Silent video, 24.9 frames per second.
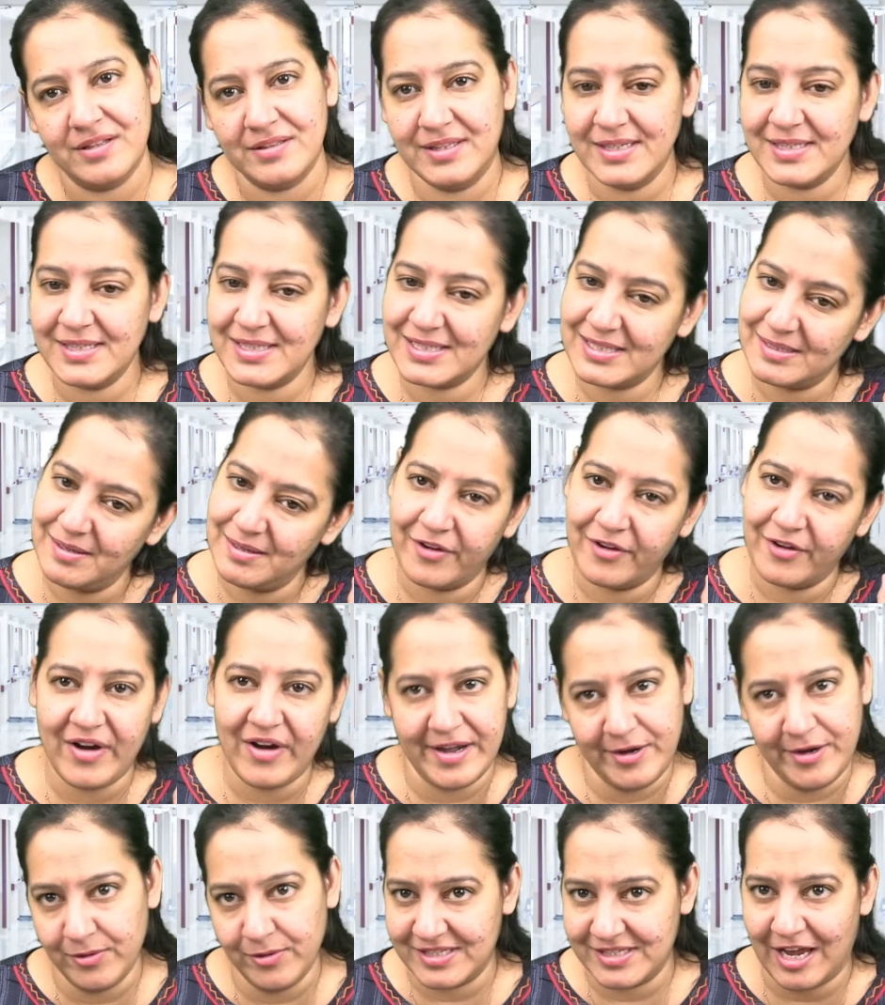this
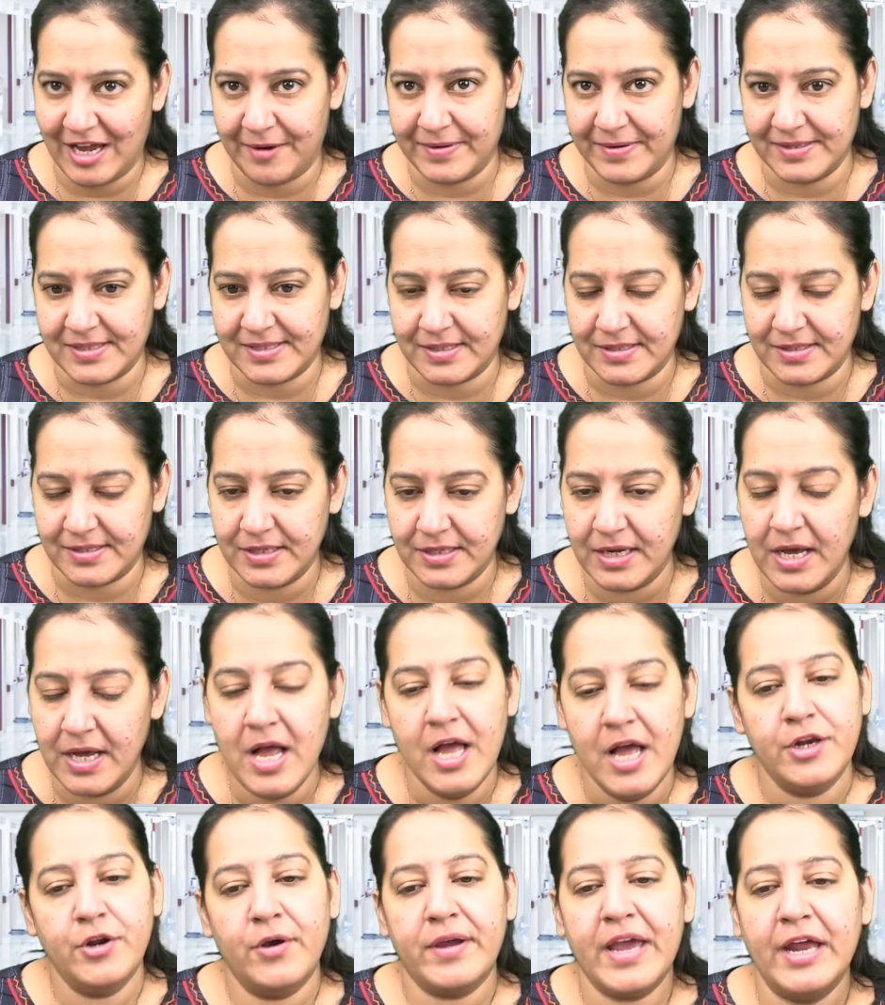granules are present.
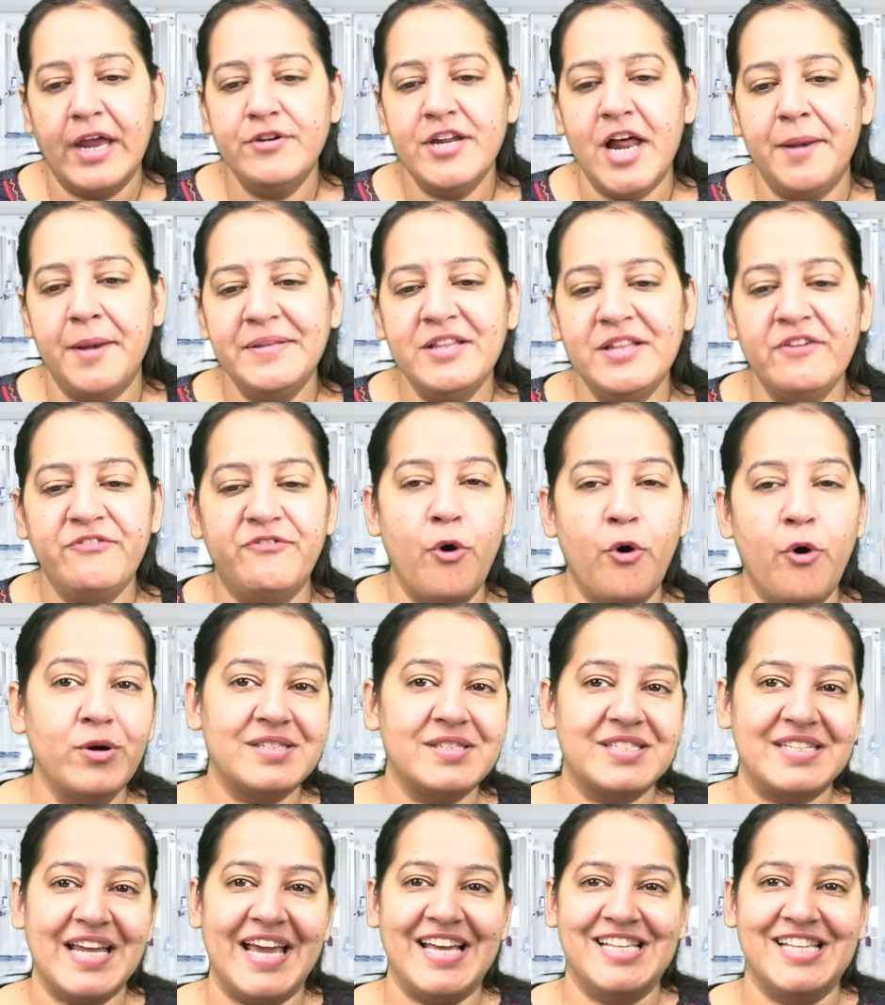Now, can you tell me the 4
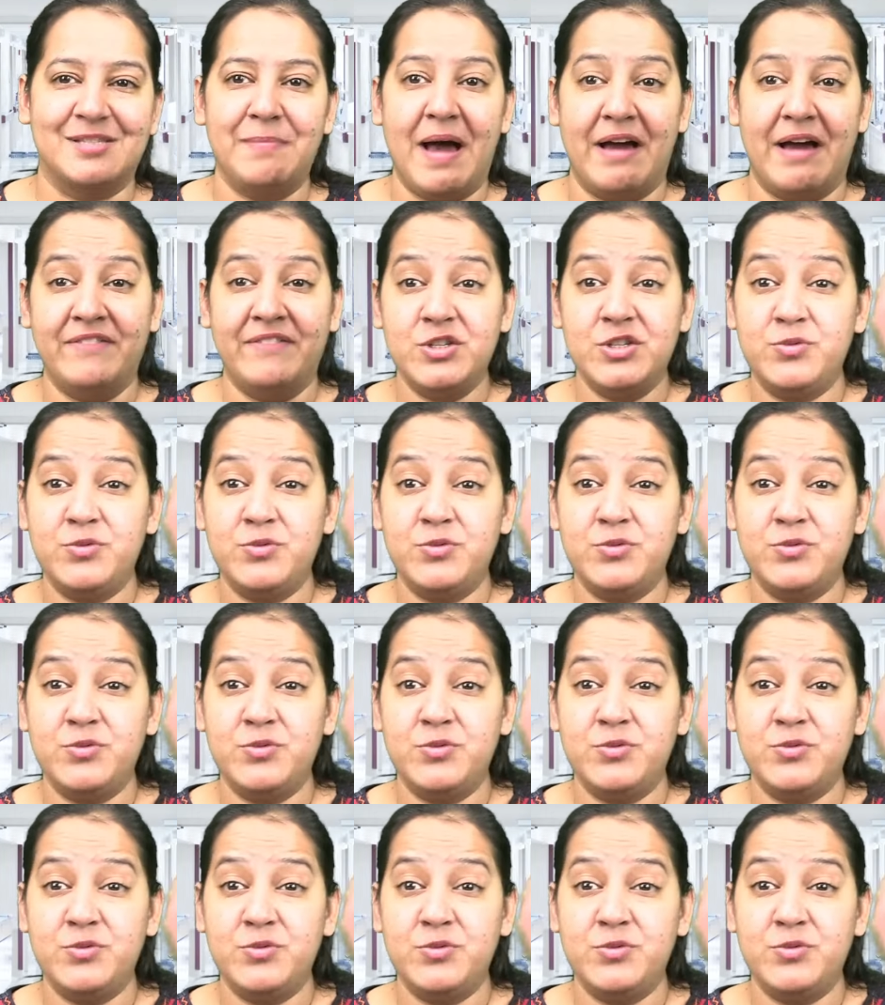stains by